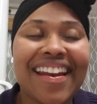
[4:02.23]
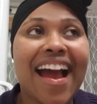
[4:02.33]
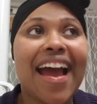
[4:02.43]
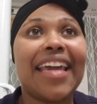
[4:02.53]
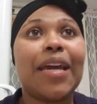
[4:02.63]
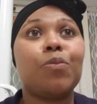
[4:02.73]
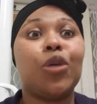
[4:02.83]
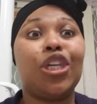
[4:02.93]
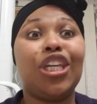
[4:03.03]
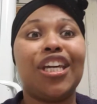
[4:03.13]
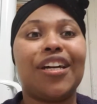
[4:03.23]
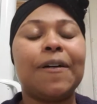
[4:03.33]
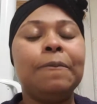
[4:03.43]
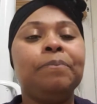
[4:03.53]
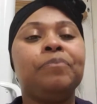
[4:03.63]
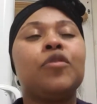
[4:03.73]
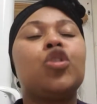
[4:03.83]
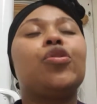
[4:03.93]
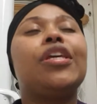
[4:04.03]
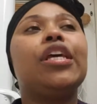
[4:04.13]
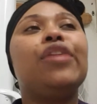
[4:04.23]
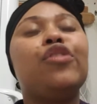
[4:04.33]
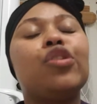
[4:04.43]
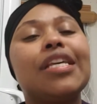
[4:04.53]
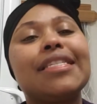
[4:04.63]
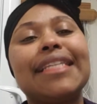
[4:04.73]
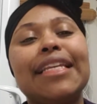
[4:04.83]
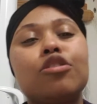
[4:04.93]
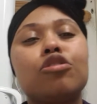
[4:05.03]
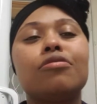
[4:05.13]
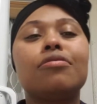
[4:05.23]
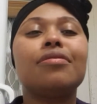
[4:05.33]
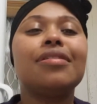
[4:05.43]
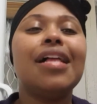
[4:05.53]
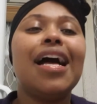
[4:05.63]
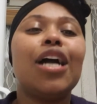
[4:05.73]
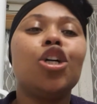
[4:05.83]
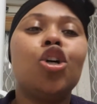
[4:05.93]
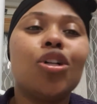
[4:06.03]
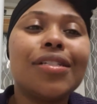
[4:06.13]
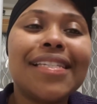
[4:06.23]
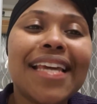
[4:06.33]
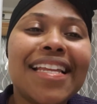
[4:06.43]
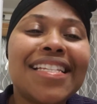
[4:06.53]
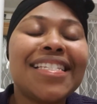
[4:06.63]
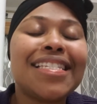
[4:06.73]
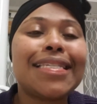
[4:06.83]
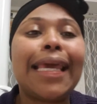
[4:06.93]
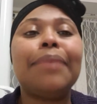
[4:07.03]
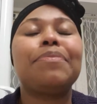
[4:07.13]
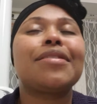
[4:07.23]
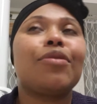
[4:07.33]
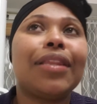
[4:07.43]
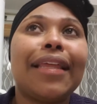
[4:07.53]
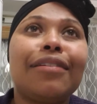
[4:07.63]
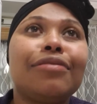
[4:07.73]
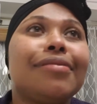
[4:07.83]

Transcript: I am here to give you this little golden tips or